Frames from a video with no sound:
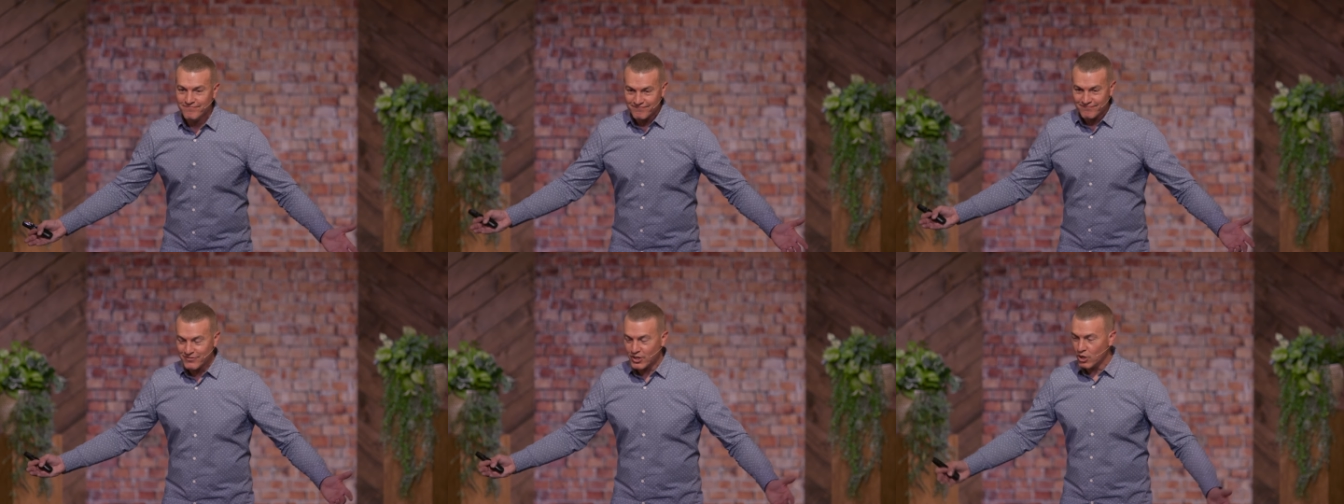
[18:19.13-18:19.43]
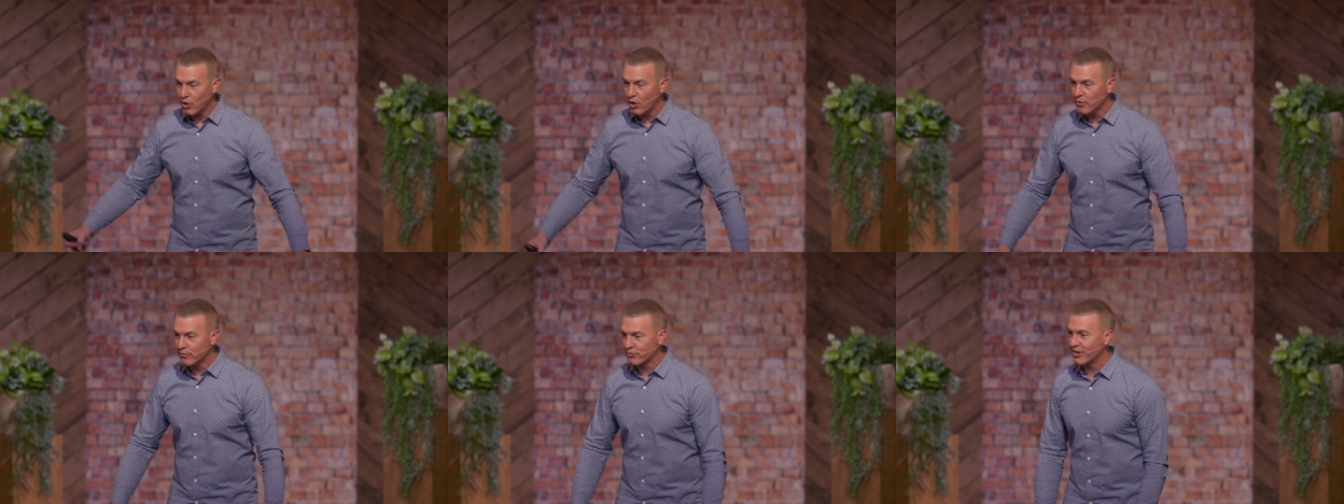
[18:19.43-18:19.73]
you know,
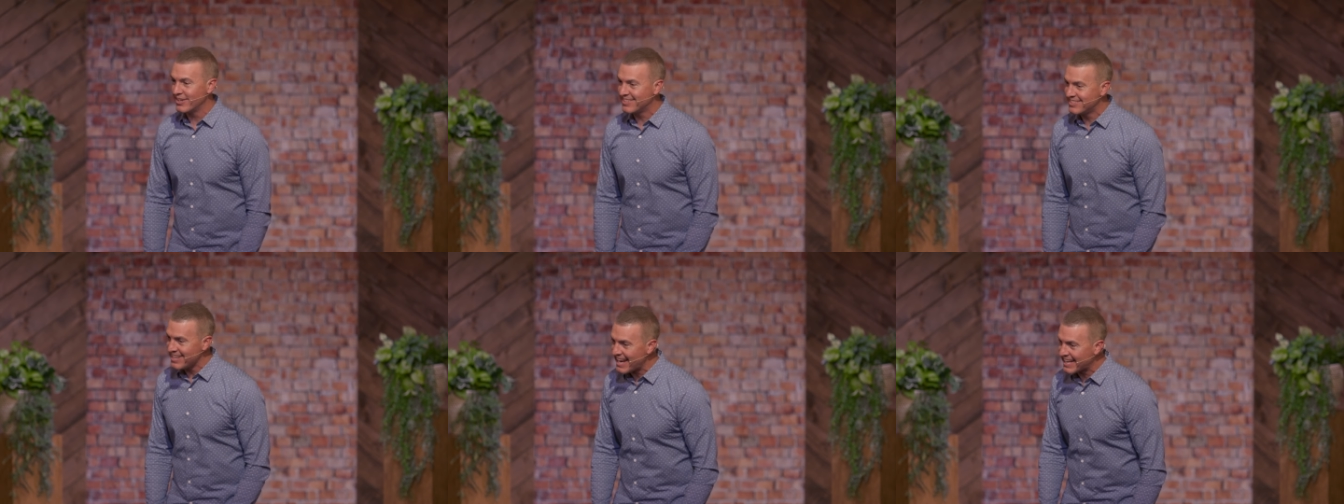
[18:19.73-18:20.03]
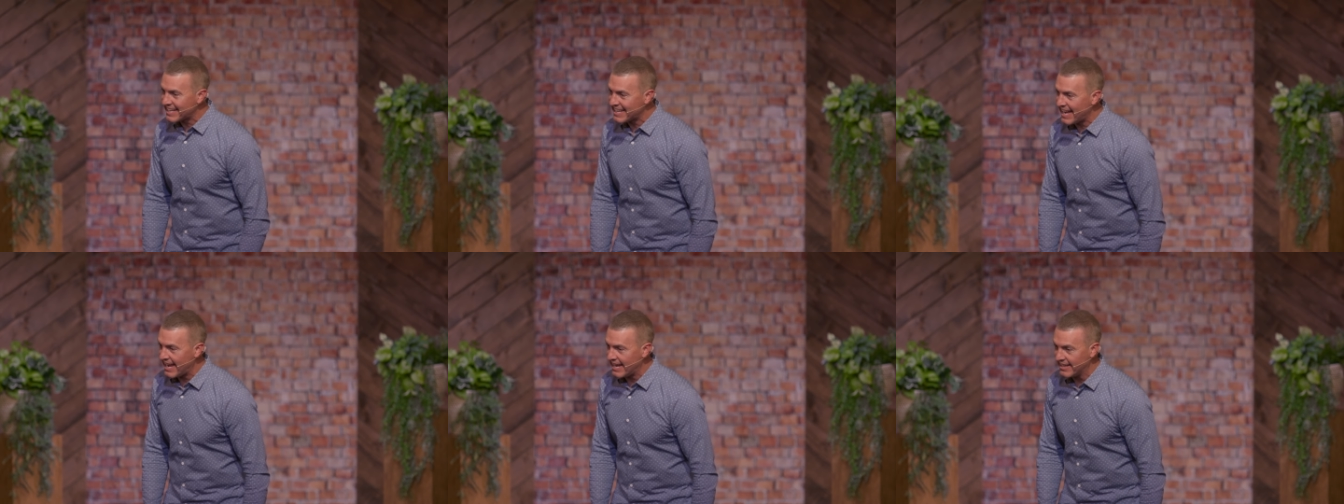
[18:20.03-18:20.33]
over a
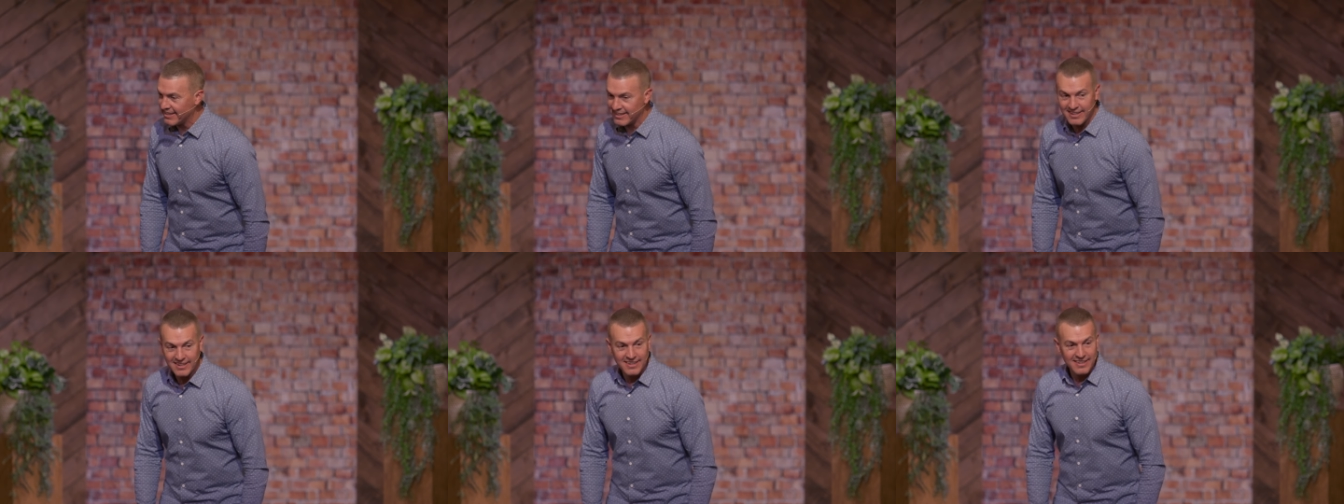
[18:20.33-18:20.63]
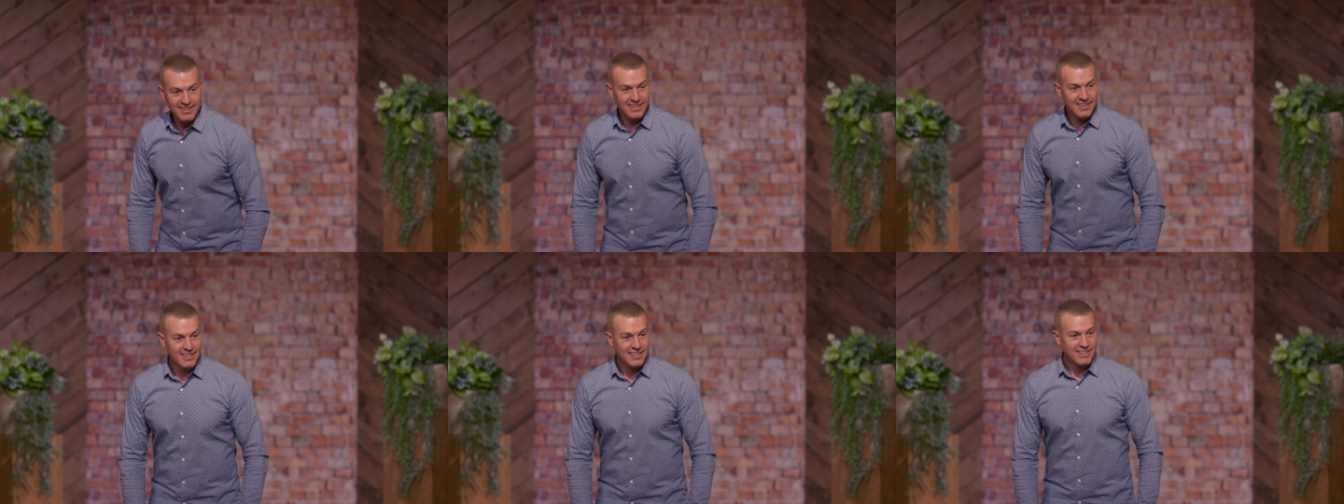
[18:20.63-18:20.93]
decade.
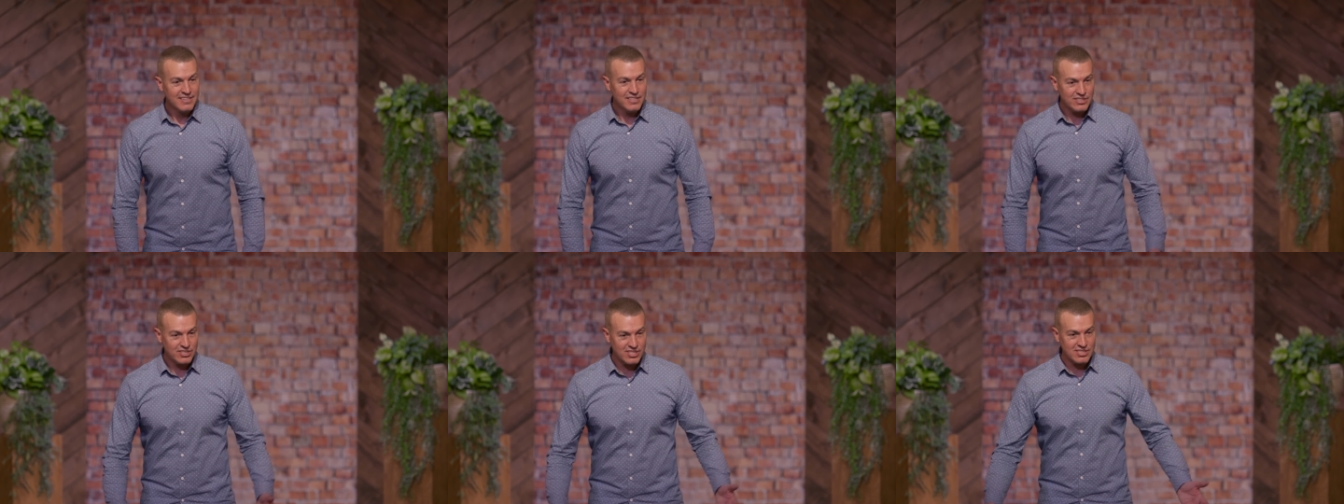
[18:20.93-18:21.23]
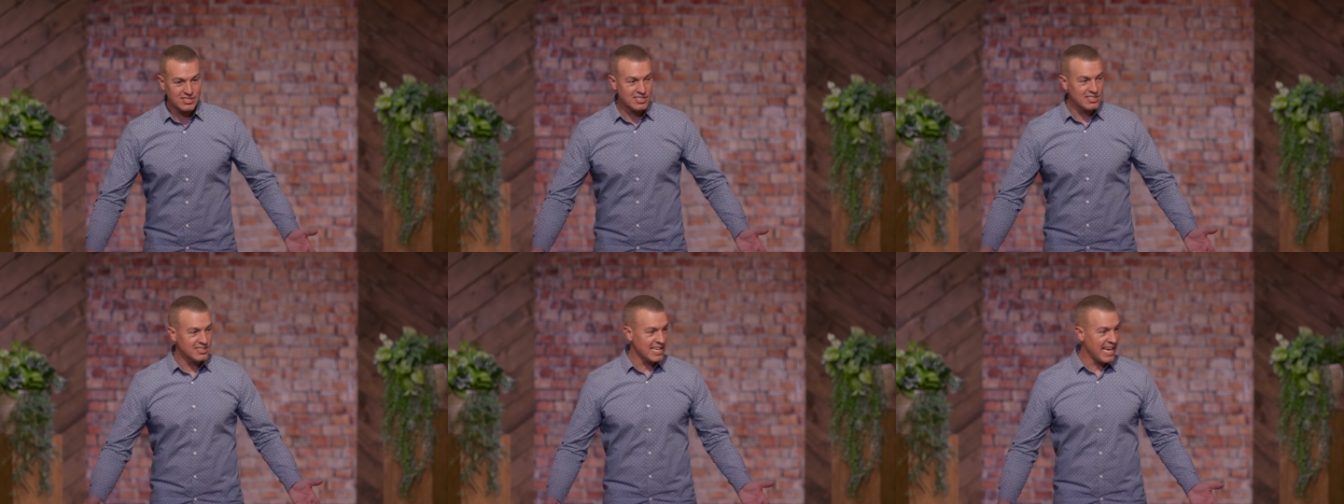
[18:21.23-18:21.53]
This
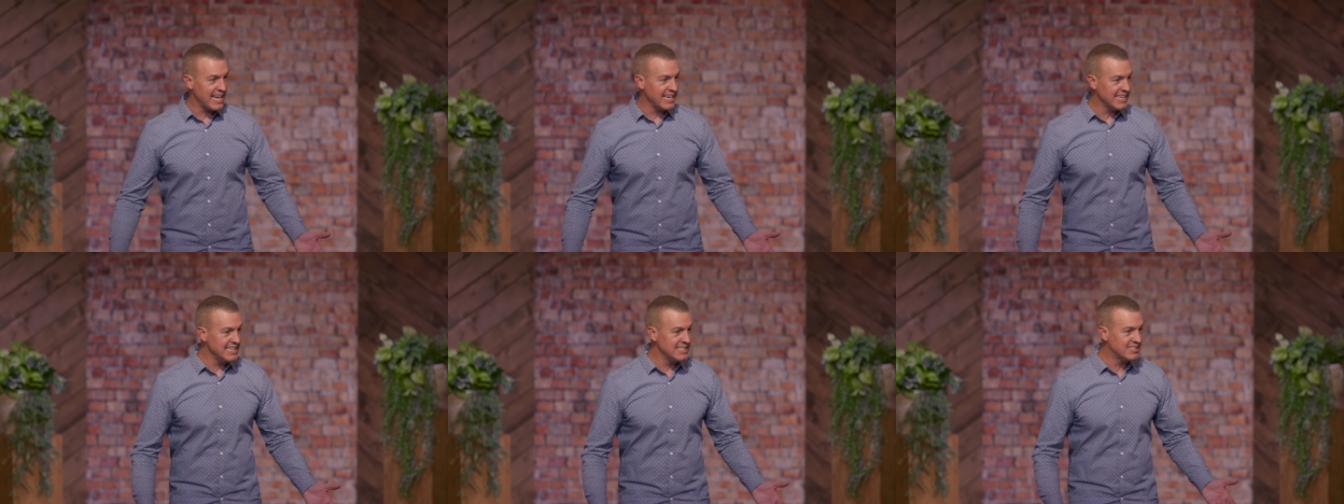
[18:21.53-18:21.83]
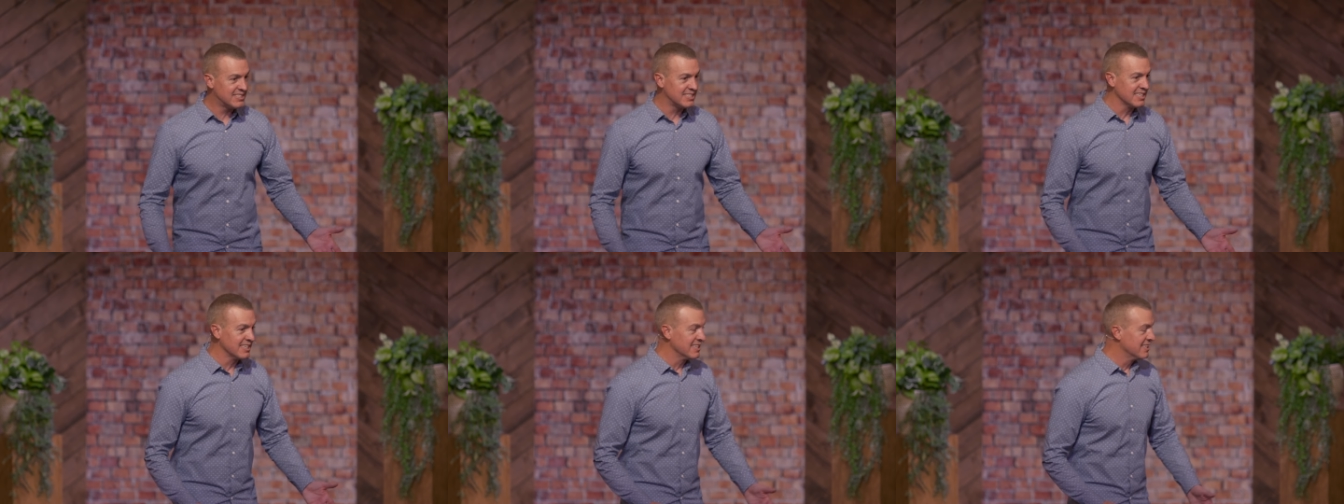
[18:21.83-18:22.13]
isn't that
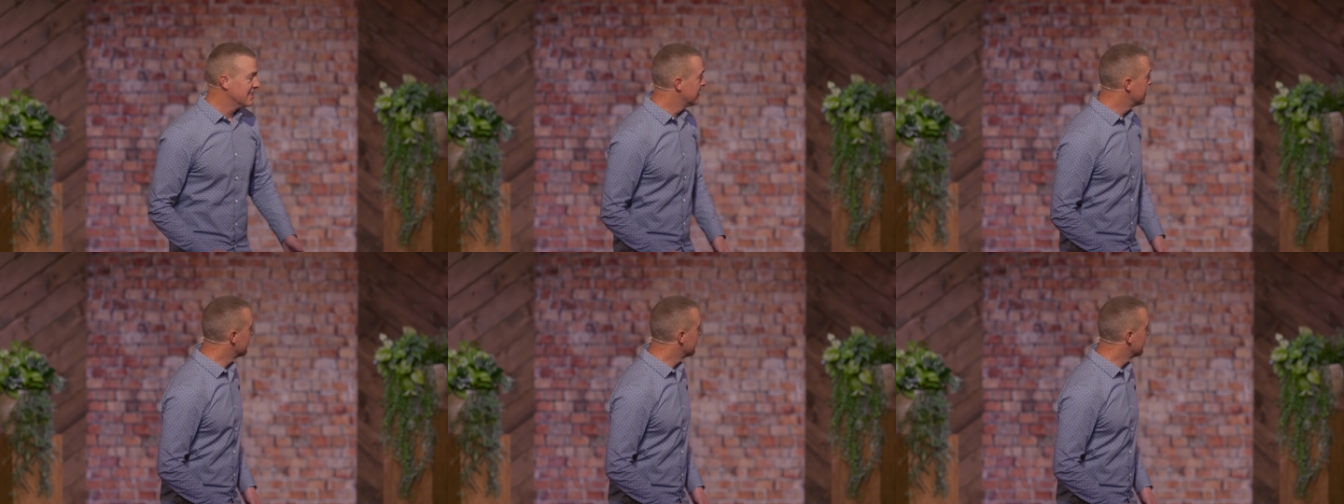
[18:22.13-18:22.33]
easy.